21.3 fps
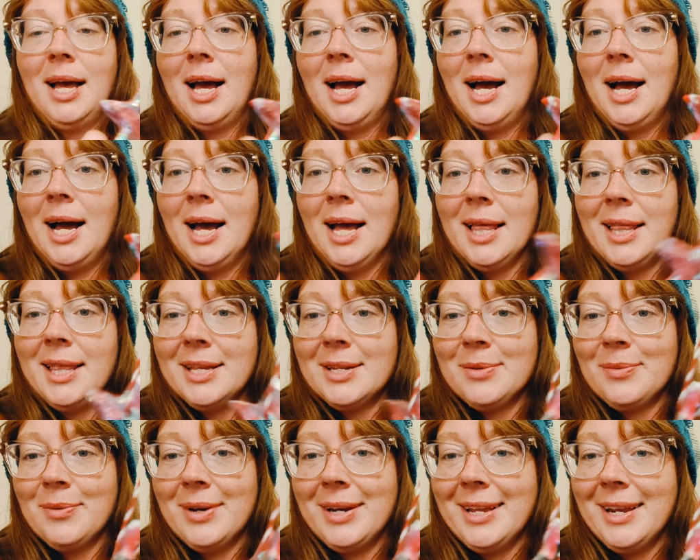
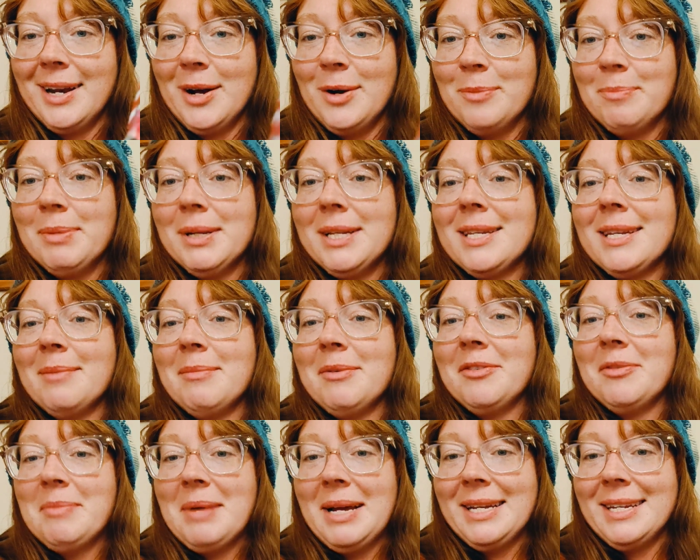This one, but some
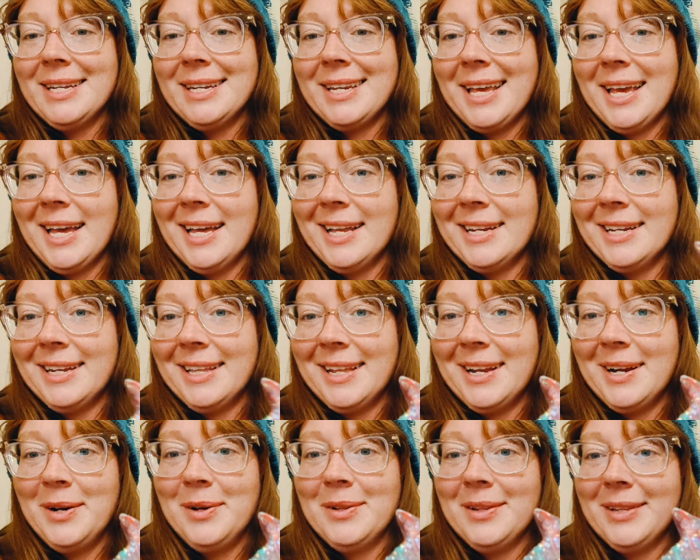of them I did get,
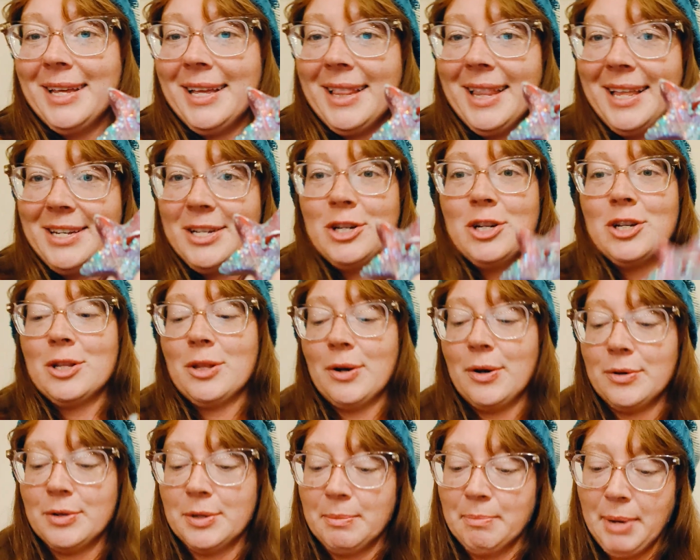like let's just
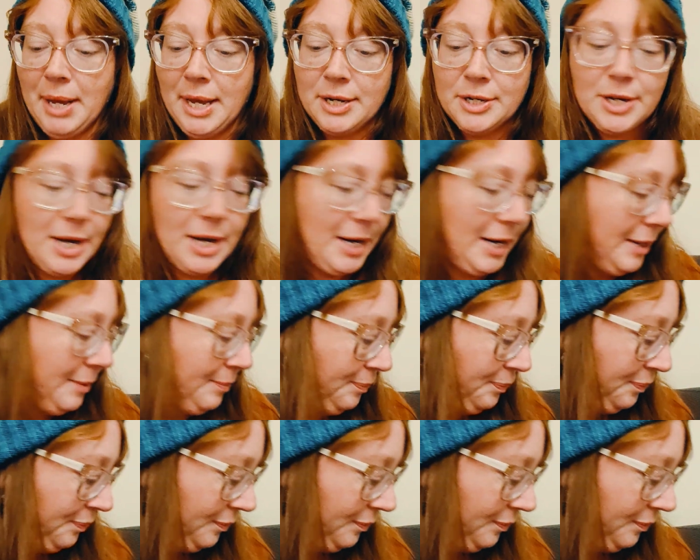throw some paint on it.